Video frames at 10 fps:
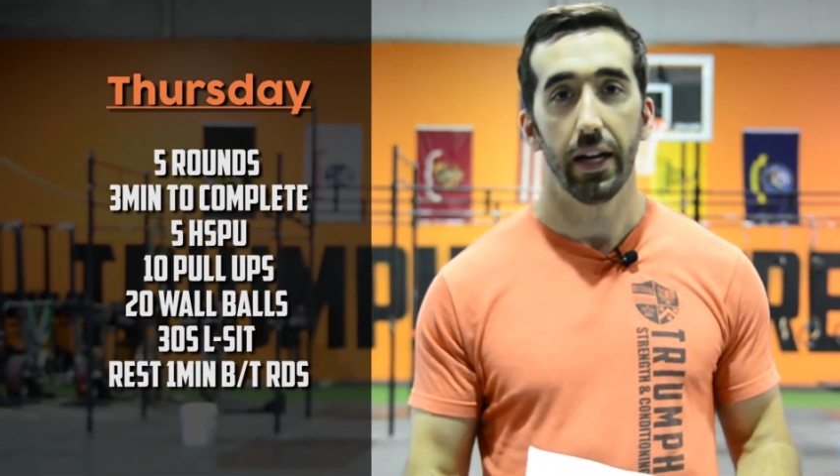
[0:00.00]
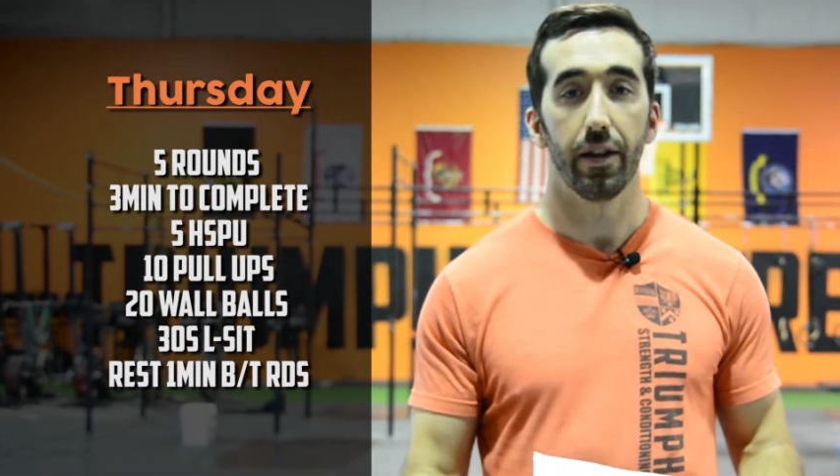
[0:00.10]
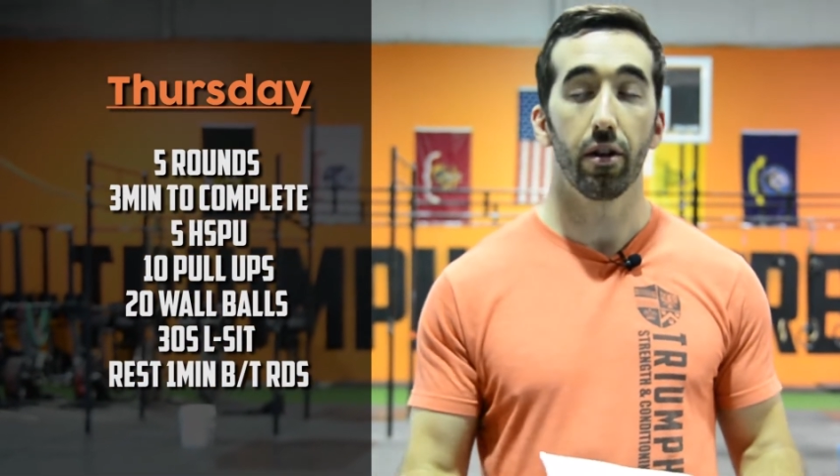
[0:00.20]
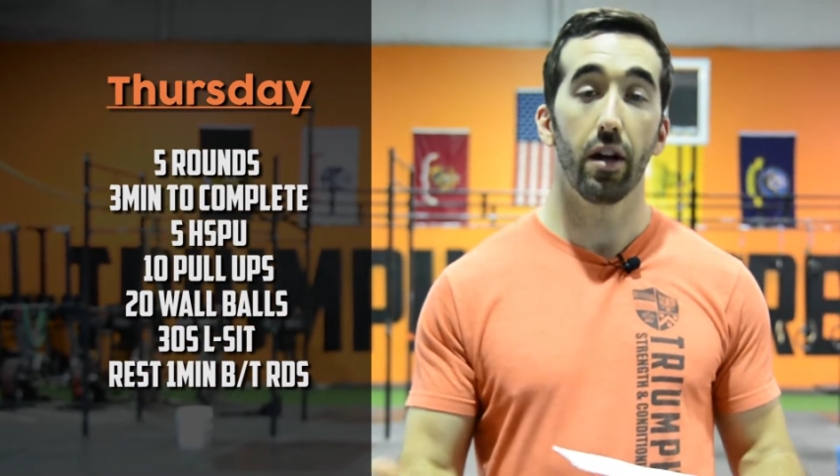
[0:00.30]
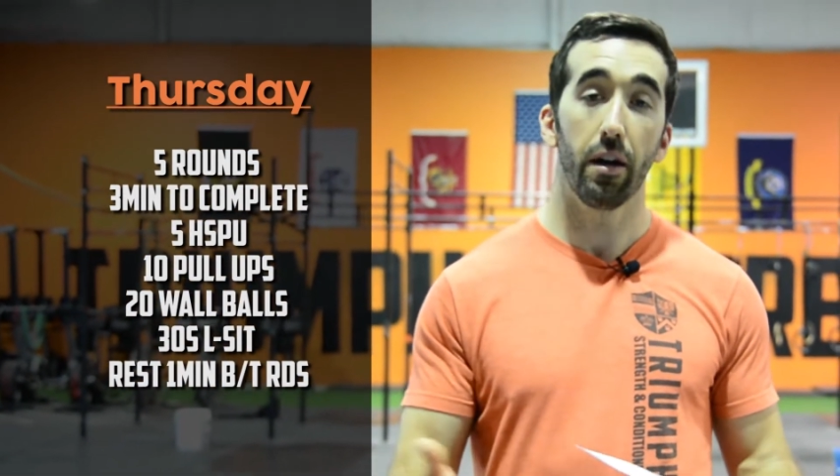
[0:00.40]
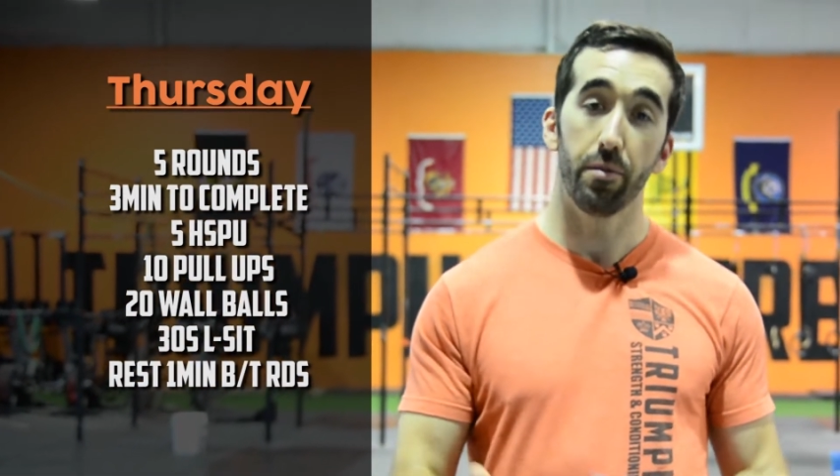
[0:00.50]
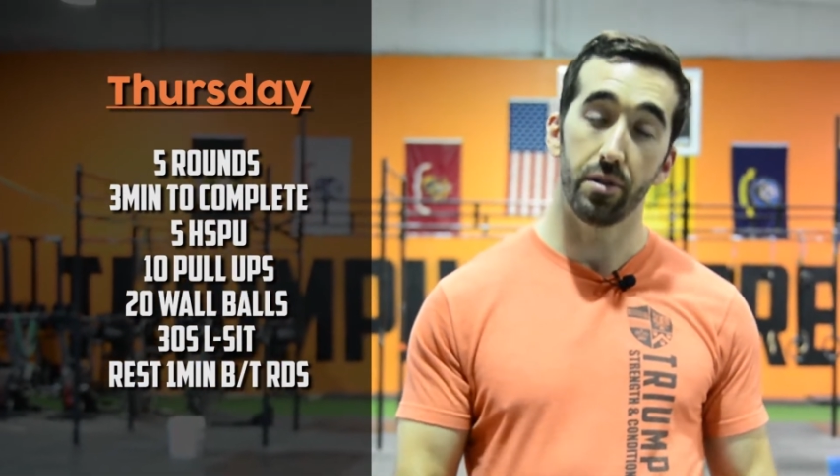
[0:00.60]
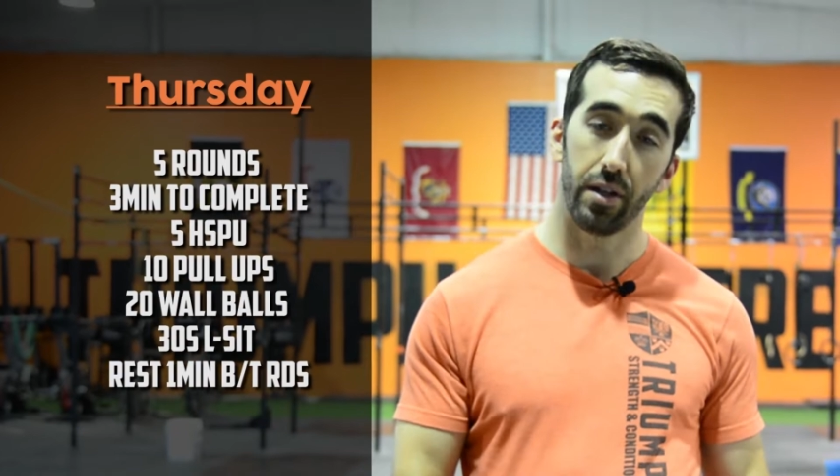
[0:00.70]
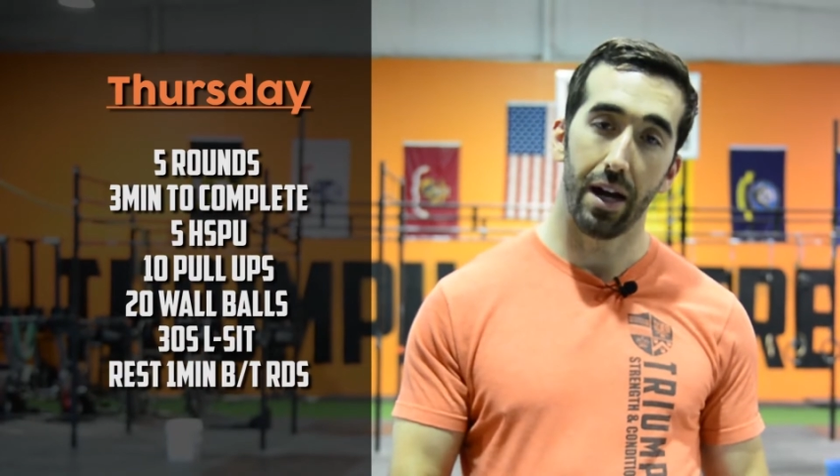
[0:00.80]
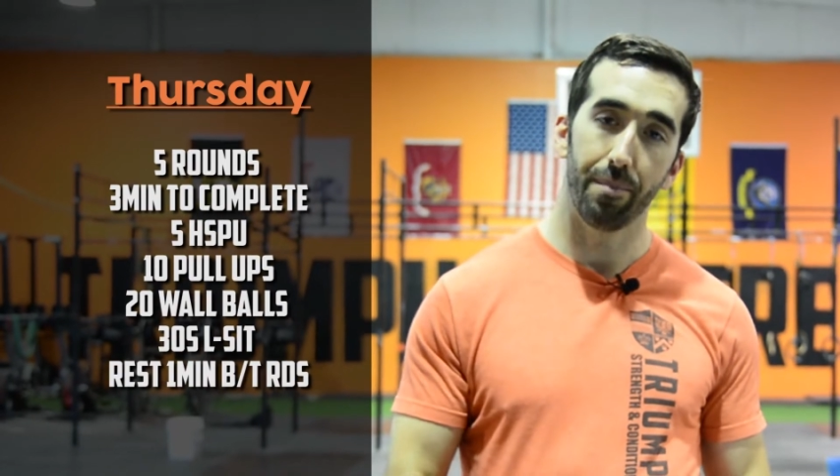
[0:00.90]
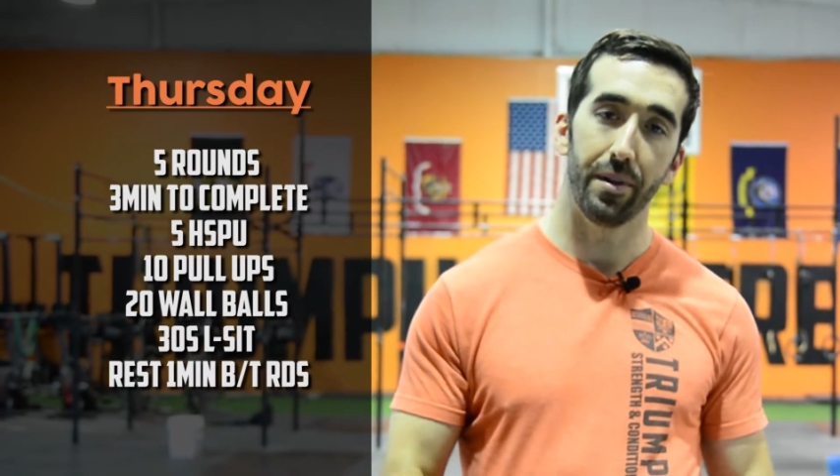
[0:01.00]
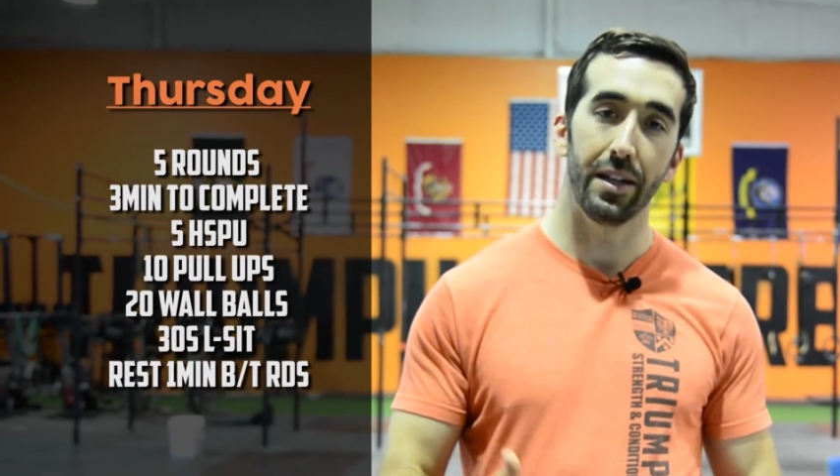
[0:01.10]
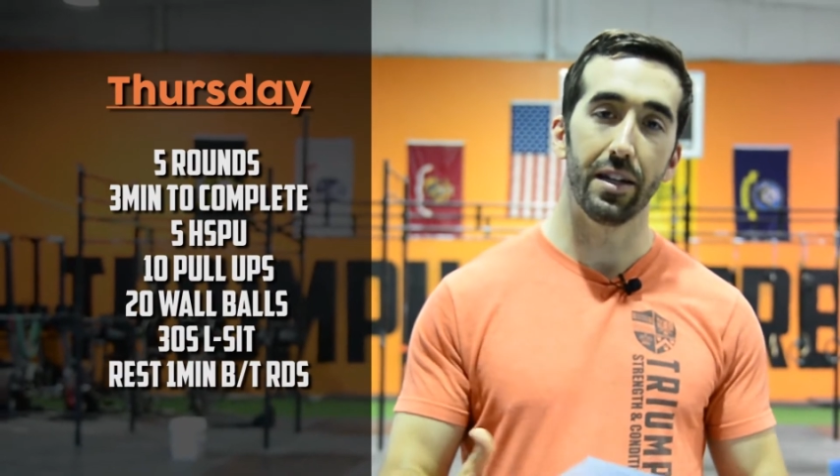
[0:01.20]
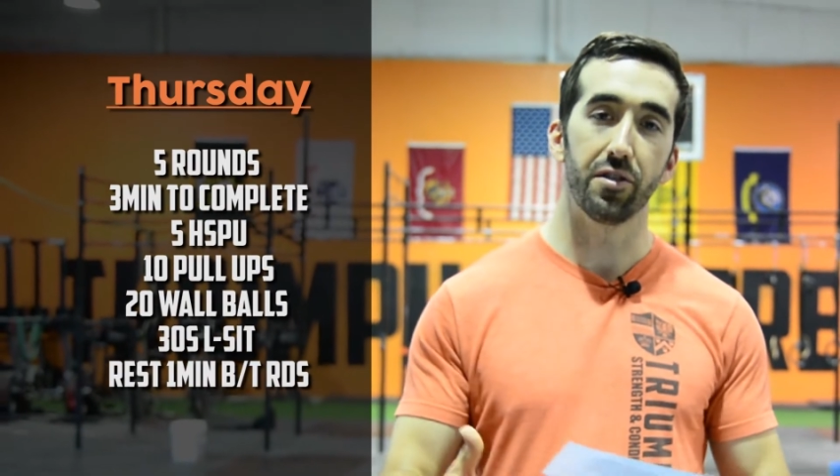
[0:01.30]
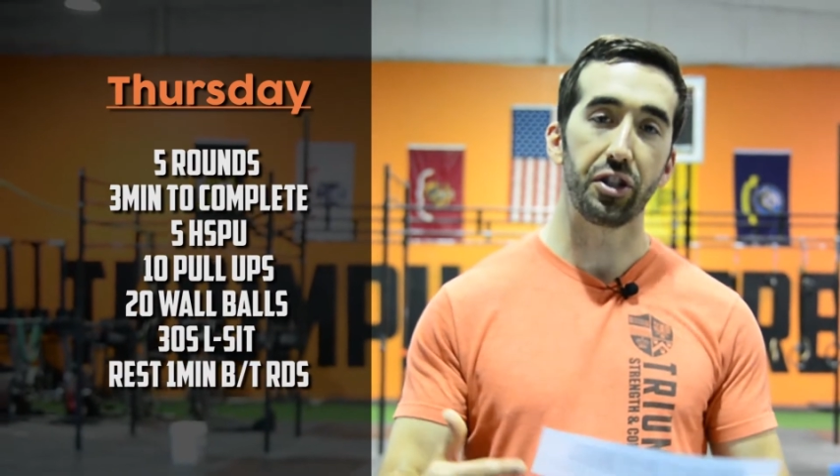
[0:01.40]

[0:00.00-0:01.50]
and the clock would stop and then